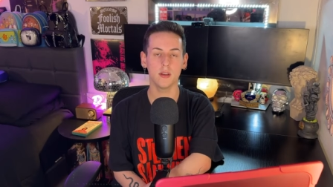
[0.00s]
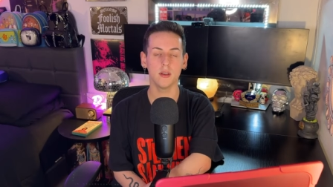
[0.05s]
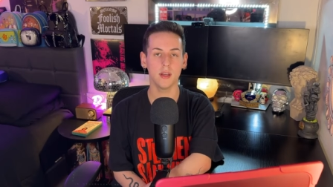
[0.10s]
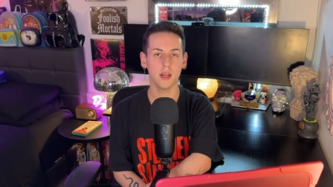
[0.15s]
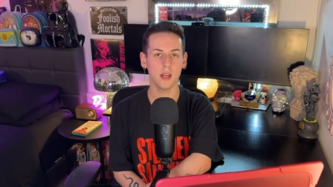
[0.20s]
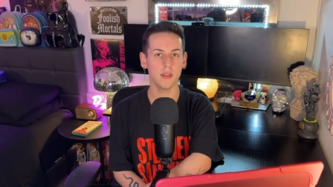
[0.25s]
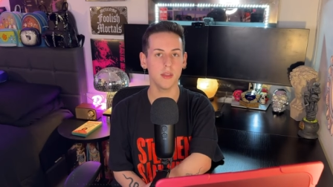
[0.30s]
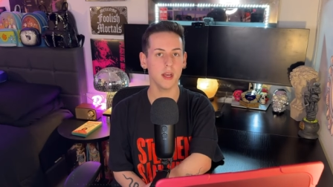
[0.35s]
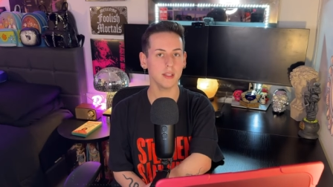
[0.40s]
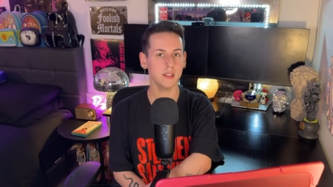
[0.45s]

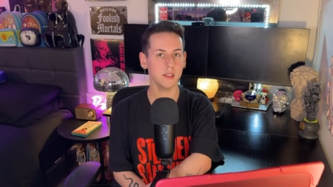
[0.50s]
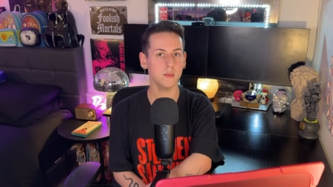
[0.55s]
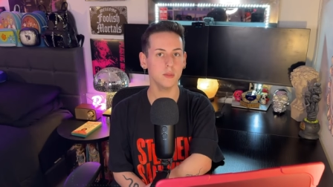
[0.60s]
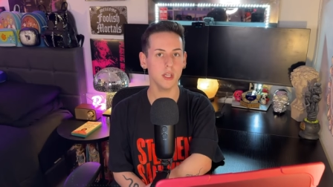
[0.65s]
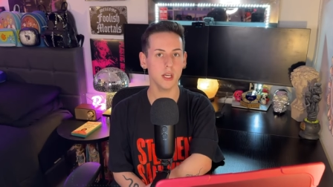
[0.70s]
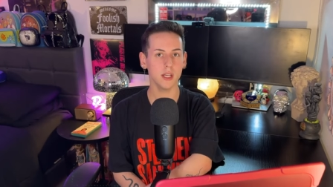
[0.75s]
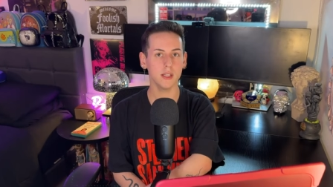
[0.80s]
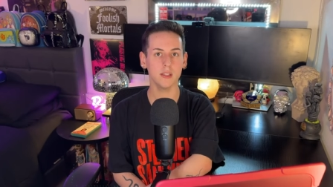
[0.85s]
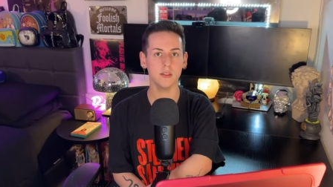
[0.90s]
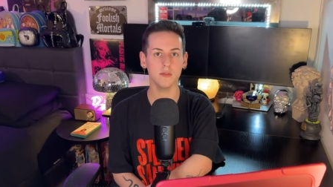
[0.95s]
And that's
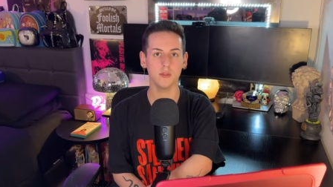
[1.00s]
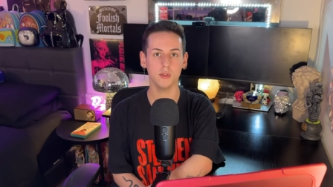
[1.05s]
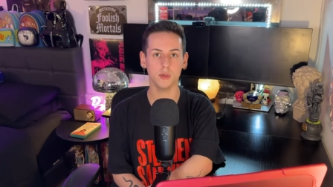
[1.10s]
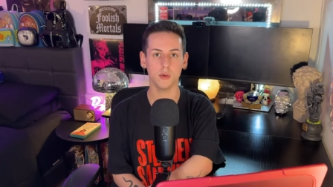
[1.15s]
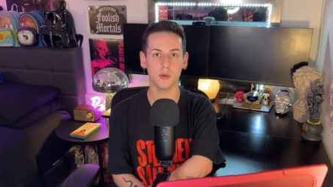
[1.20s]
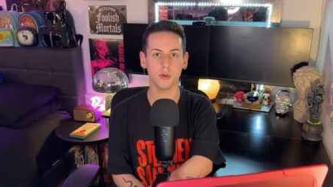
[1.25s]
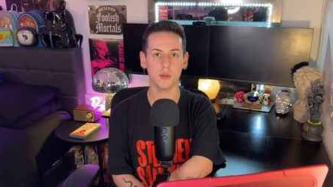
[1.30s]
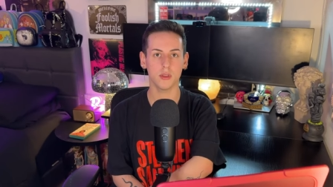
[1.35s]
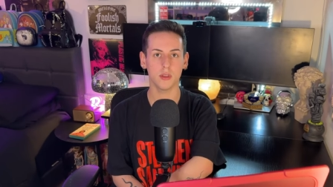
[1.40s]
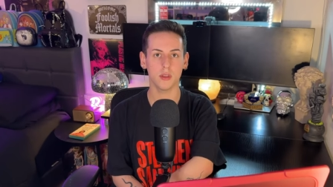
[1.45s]
objective
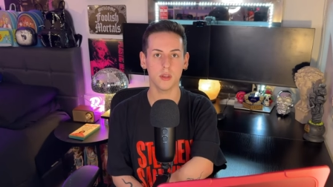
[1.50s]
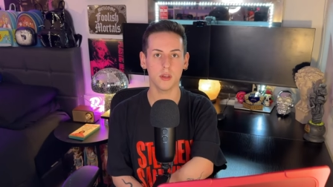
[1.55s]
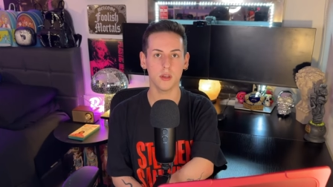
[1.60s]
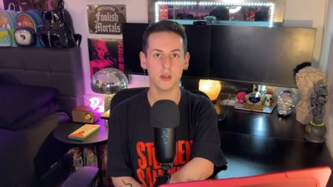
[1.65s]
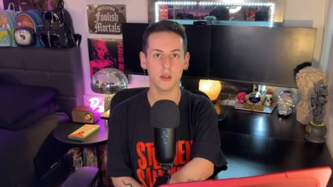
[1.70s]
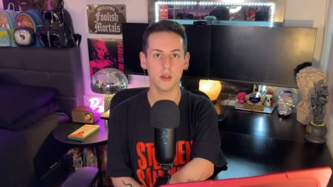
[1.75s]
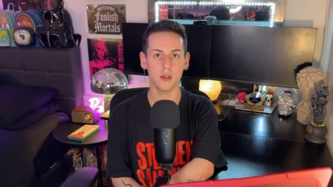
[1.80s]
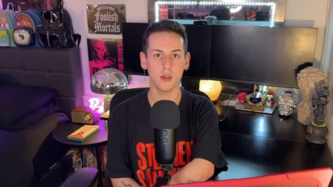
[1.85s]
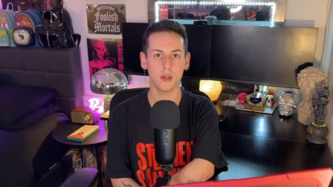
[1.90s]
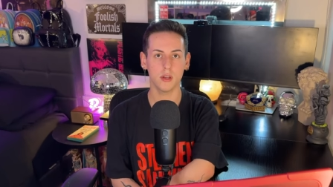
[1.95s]
truth,
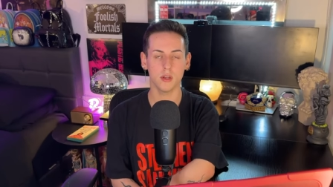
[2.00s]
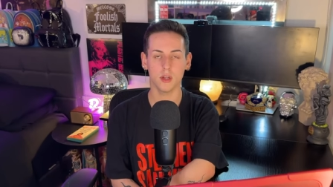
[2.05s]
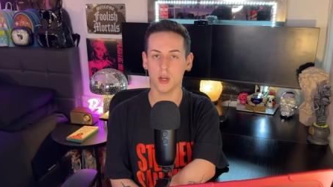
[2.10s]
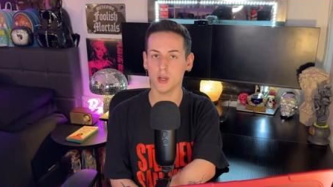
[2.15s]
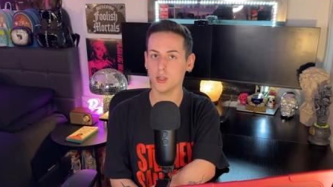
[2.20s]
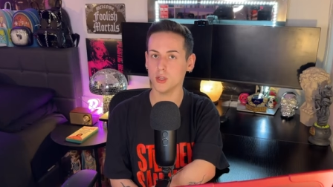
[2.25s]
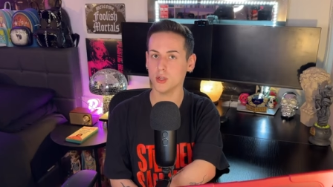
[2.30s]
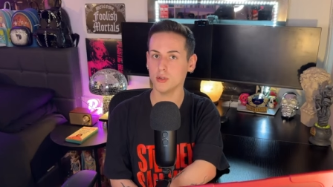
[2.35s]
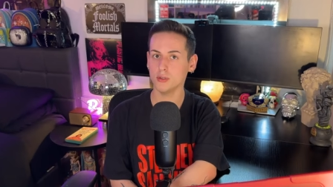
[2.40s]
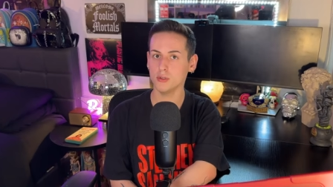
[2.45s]

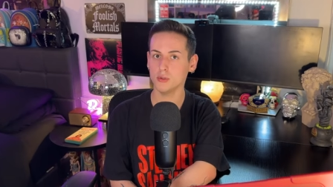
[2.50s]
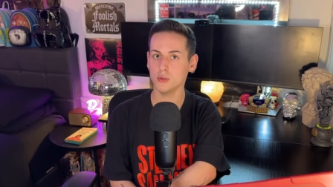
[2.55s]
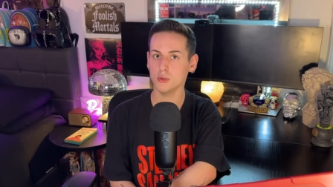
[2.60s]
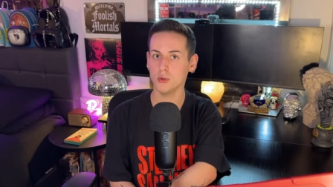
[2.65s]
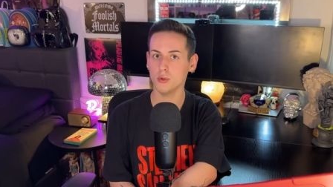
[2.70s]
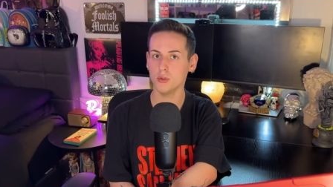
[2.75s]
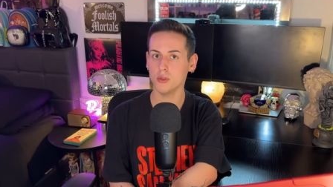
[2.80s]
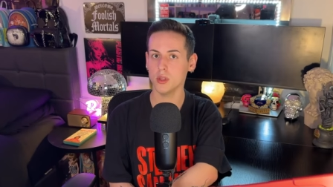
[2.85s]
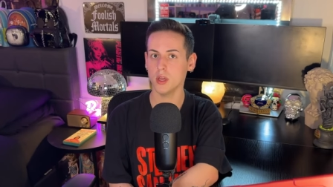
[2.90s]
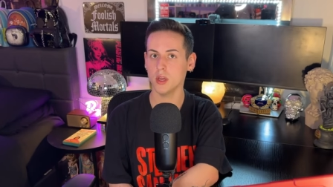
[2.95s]
not your
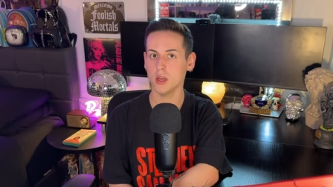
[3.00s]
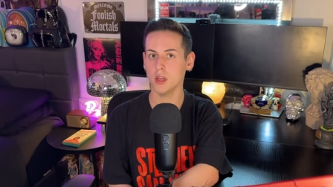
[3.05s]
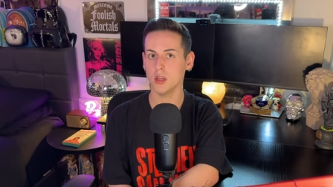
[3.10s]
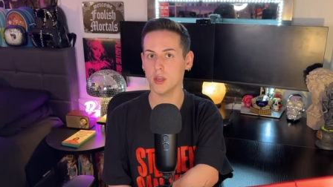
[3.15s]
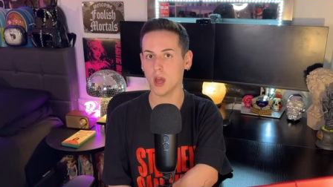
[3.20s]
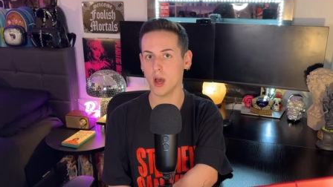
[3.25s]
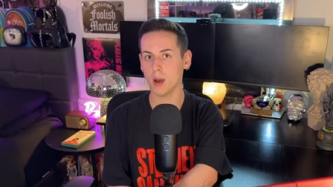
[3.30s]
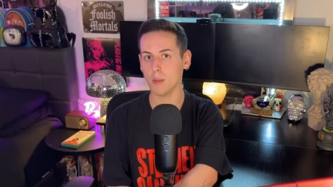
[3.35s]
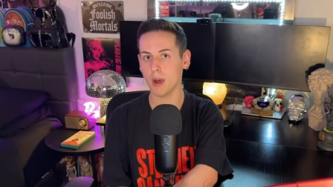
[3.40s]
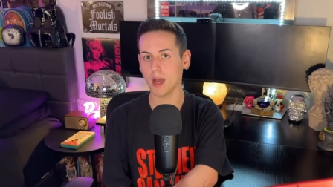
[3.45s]
truth,
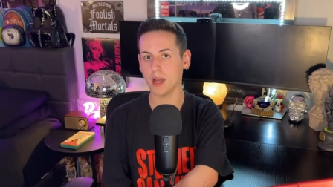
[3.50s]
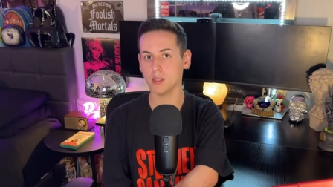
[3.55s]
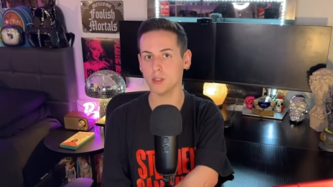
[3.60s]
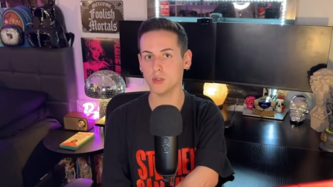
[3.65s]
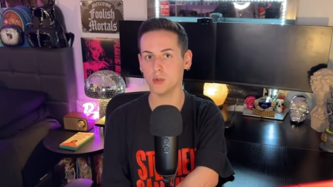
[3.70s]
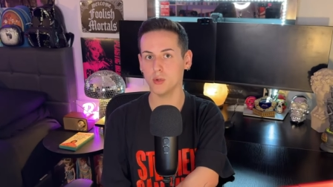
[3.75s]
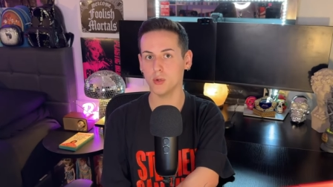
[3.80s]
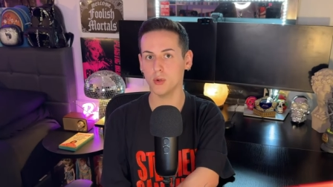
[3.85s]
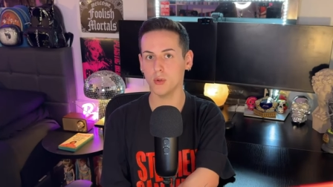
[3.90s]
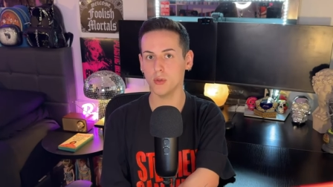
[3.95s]
not my
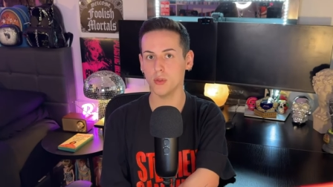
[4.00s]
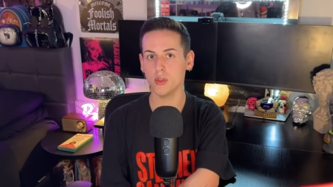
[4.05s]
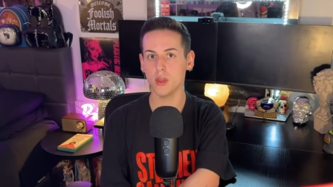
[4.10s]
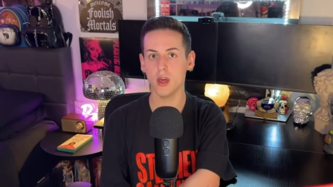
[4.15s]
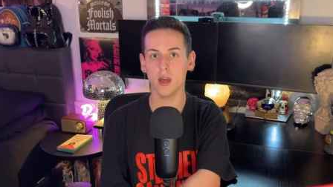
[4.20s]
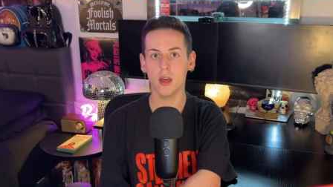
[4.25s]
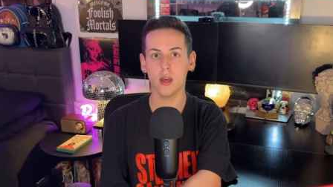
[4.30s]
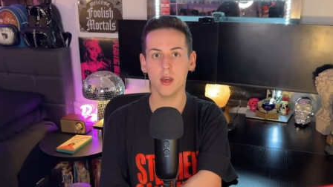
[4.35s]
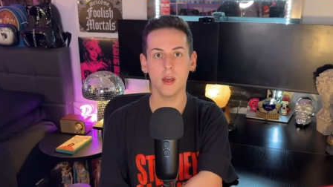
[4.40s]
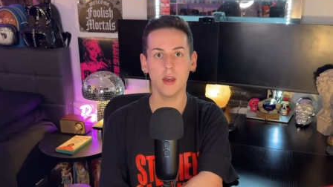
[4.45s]
truth,
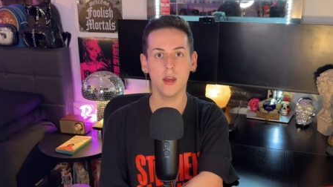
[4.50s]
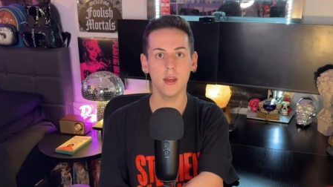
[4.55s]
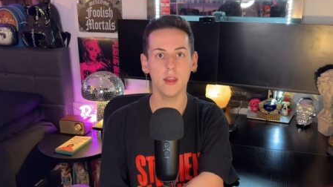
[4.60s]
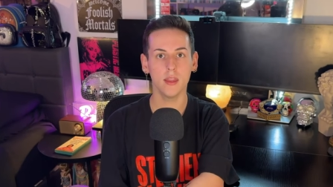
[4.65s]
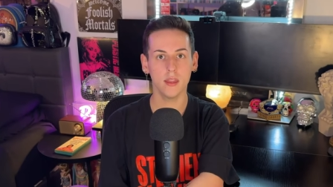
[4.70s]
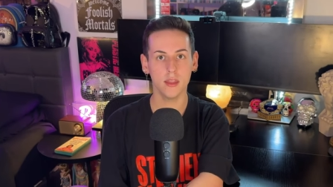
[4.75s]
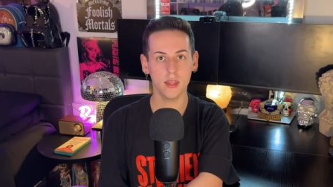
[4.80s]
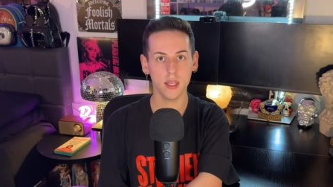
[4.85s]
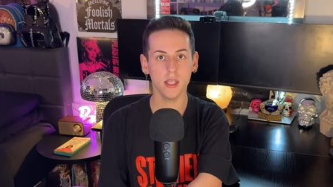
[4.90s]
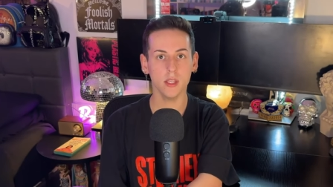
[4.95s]

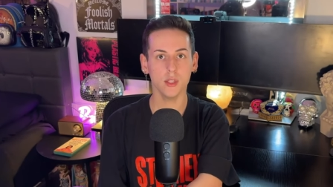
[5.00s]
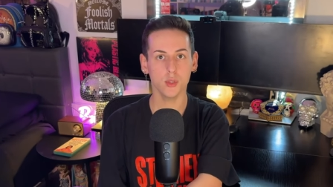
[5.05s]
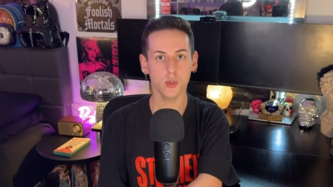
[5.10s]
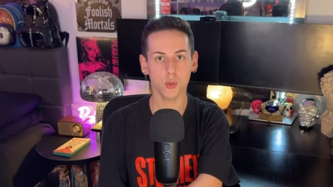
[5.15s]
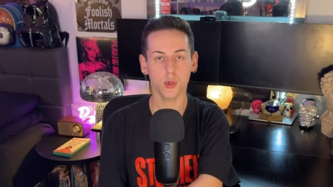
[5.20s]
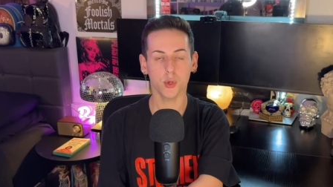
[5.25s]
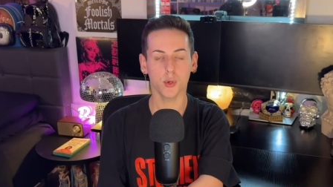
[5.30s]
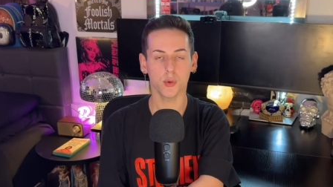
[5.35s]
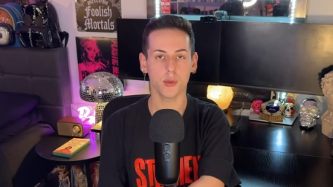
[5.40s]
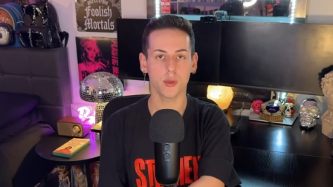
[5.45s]
the
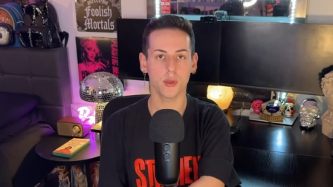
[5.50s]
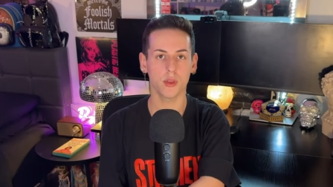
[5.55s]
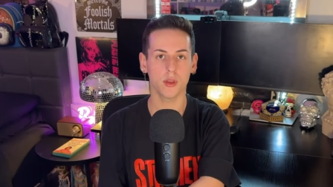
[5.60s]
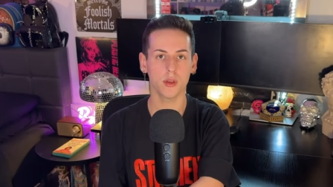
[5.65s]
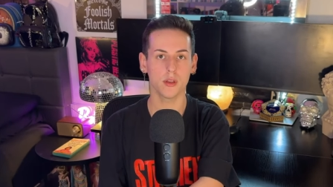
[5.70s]
truth.